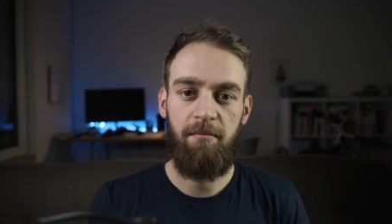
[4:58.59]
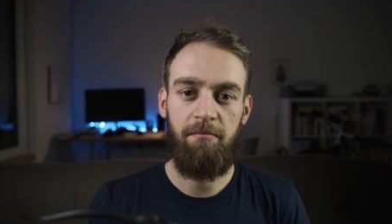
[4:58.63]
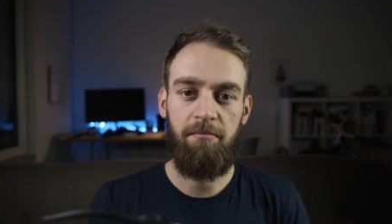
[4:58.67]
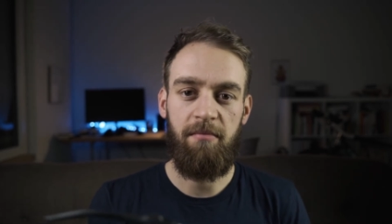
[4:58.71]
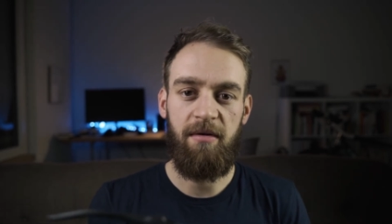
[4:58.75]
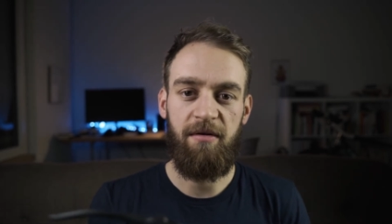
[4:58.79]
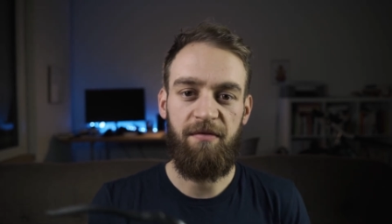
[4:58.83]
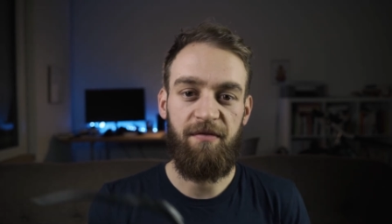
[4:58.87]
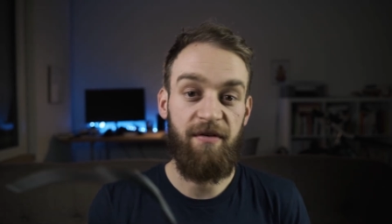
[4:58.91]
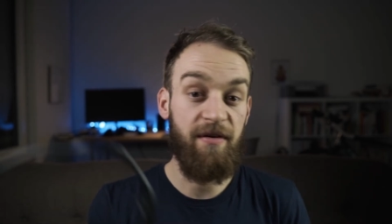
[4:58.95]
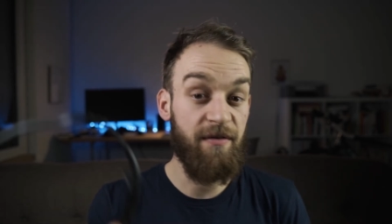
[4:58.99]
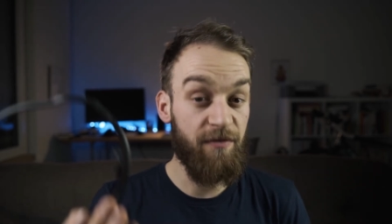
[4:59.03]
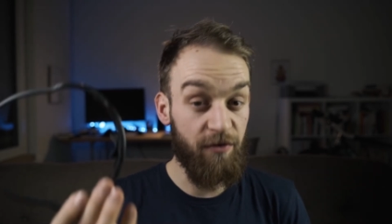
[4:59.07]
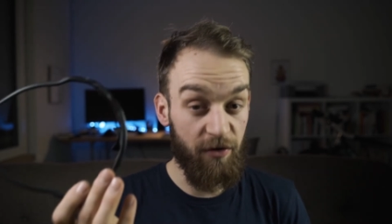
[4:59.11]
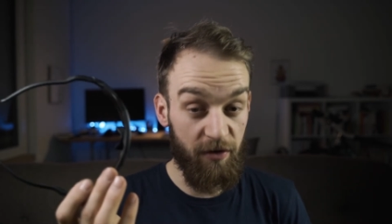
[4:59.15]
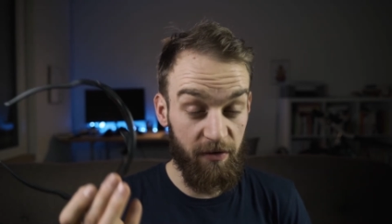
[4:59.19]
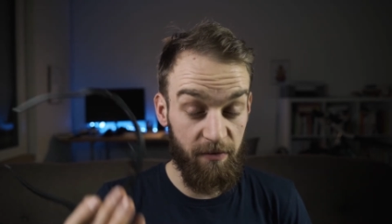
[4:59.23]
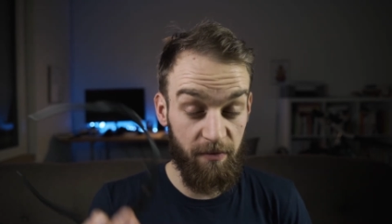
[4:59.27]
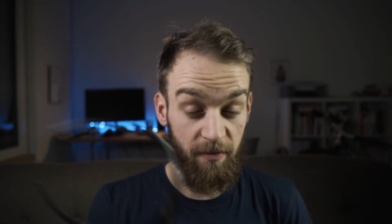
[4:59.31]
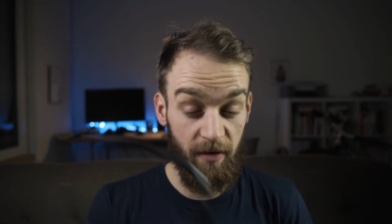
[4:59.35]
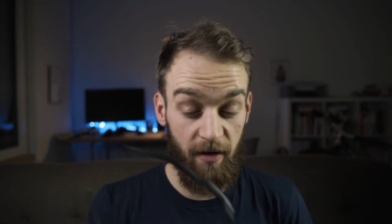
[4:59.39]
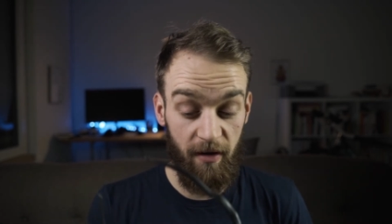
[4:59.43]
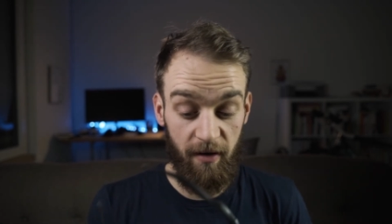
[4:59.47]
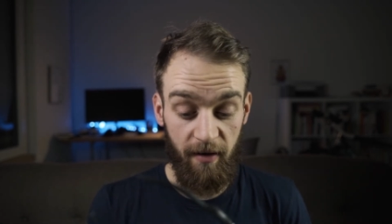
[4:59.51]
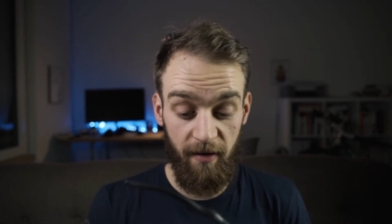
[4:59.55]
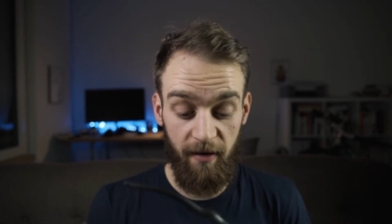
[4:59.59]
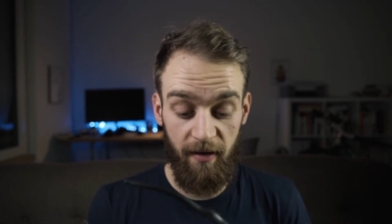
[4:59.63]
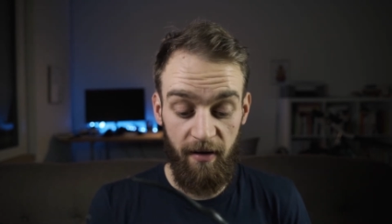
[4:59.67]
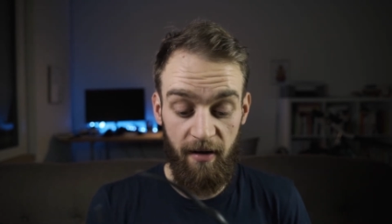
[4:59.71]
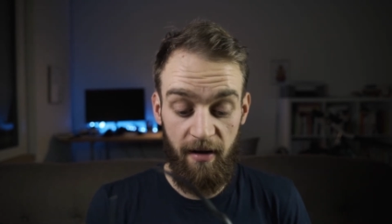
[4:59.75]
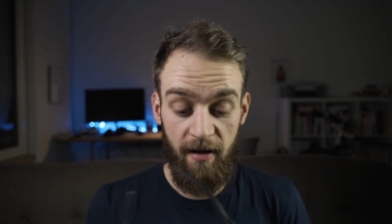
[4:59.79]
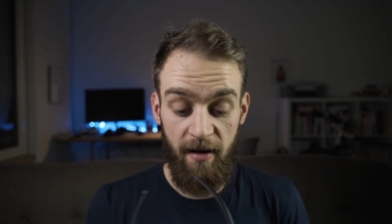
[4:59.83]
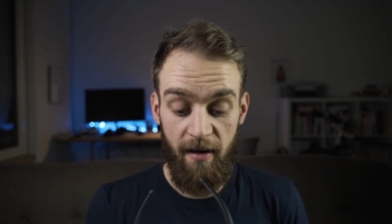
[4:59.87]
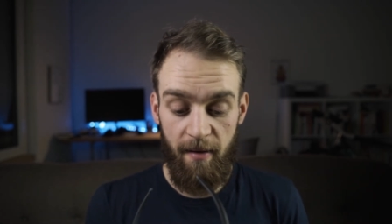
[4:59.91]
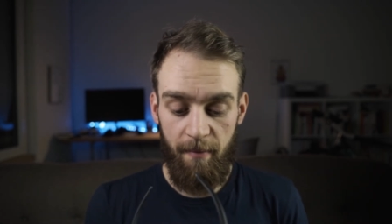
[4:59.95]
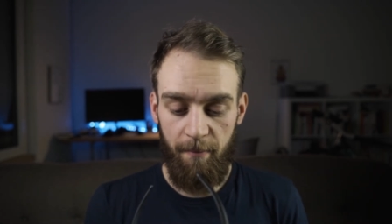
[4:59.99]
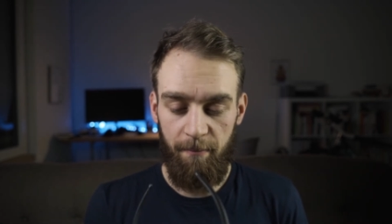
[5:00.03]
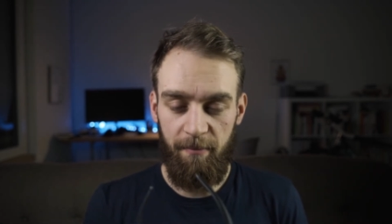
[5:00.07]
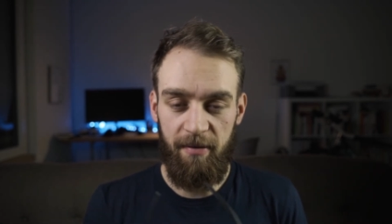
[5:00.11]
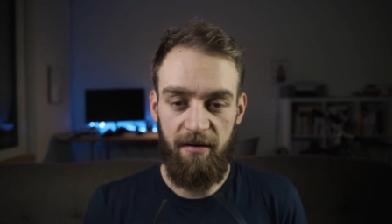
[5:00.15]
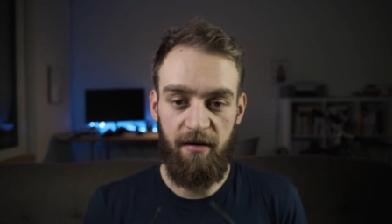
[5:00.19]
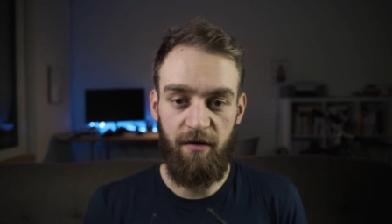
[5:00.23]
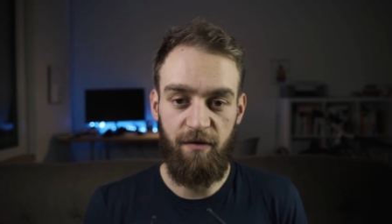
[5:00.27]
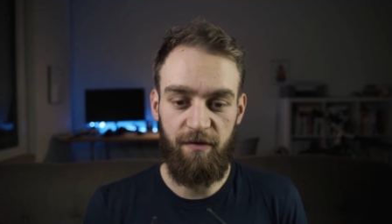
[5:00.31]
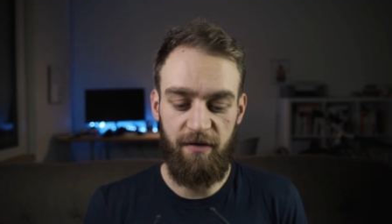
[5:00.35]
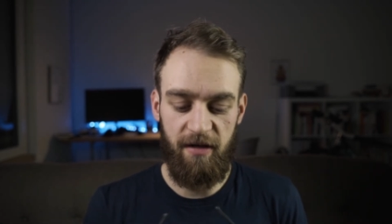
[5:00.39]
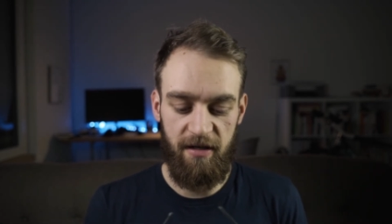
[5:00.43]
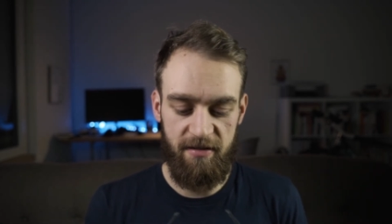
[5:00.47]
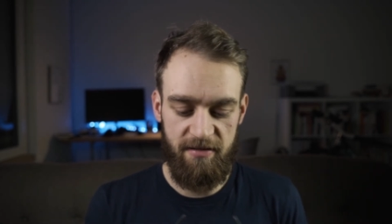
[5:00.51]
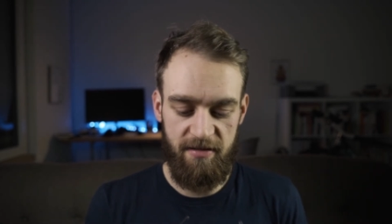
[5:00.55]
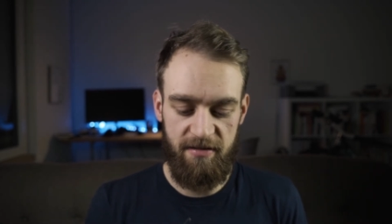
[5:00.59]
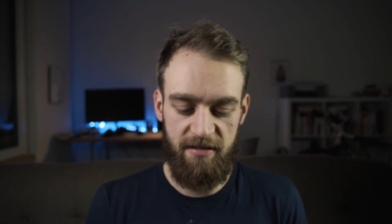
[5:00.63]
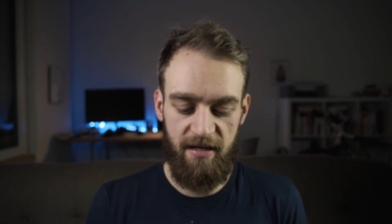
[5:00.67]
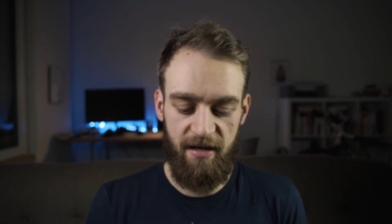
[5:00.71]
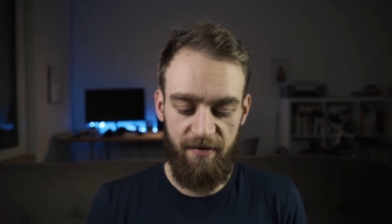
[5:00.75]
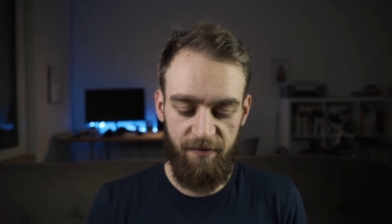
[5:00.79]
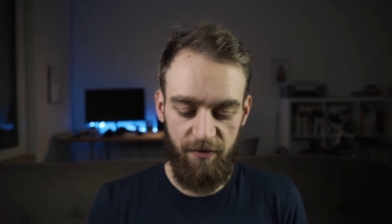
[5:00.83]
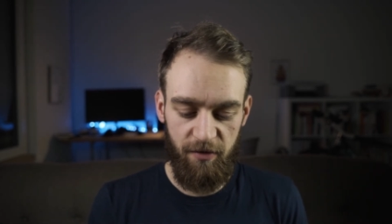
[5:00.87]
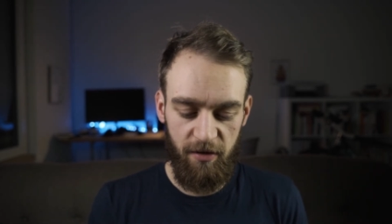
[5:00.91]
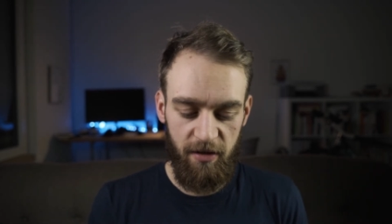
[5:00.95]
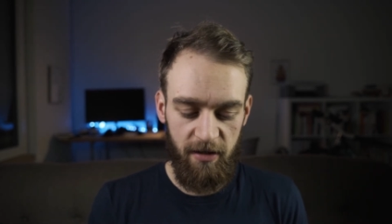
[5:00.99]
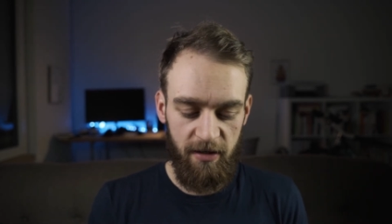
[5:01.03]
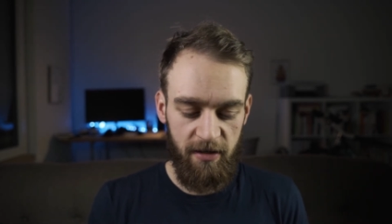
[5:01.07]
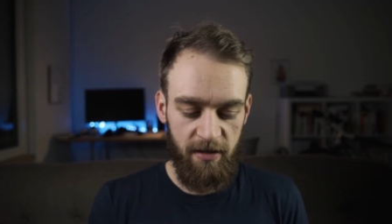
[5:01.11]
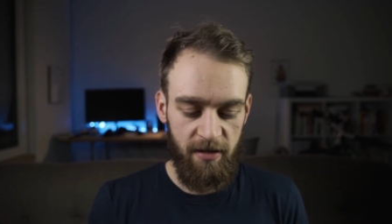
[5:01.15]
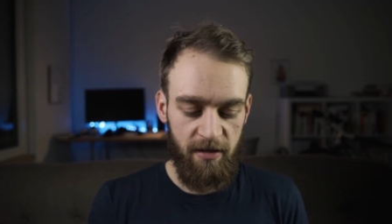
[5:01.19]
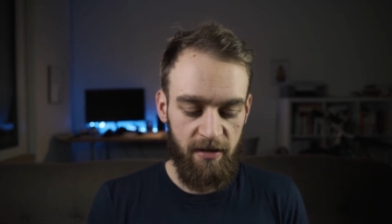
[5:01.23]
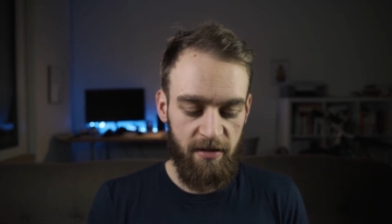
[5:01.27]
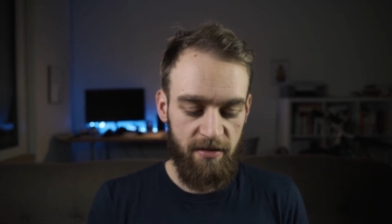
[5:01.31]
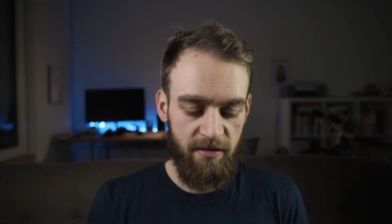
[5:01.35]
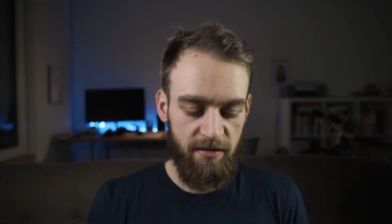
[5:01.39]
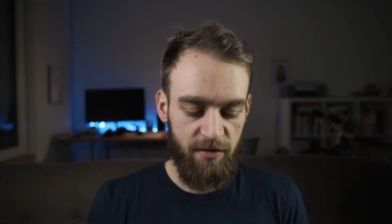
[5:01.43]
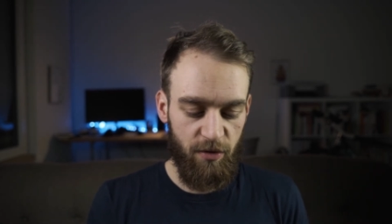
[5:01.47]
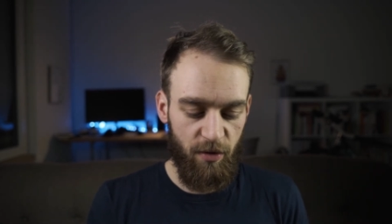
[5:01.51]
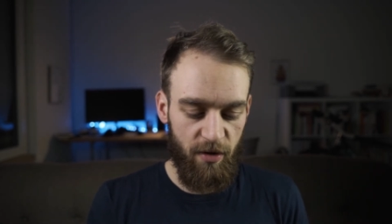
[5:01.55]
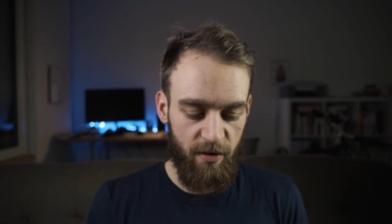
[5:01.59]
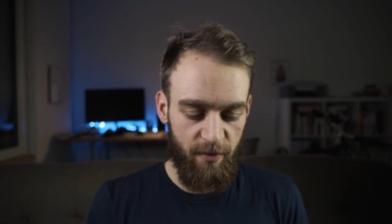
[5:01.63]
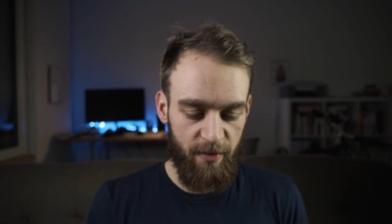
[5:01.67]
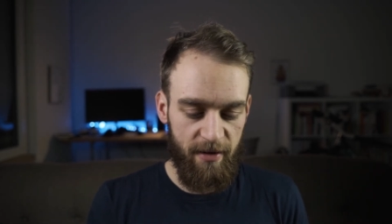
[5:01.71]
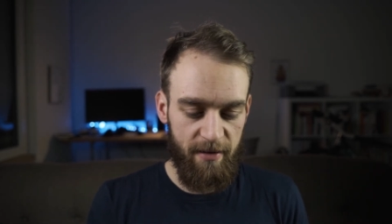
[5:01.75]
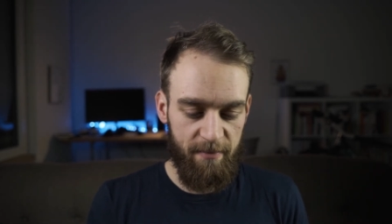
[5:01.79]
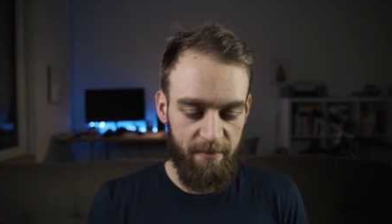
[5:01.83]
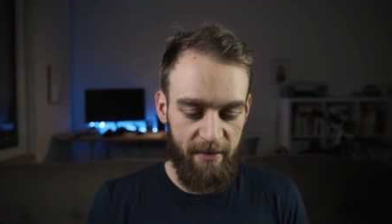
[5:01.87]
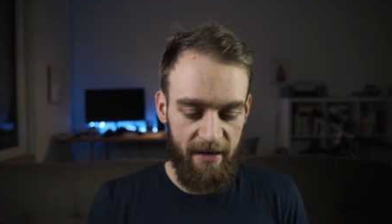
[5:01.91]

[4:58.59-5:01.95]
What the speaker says: My favorite pair of glasses ever. So I went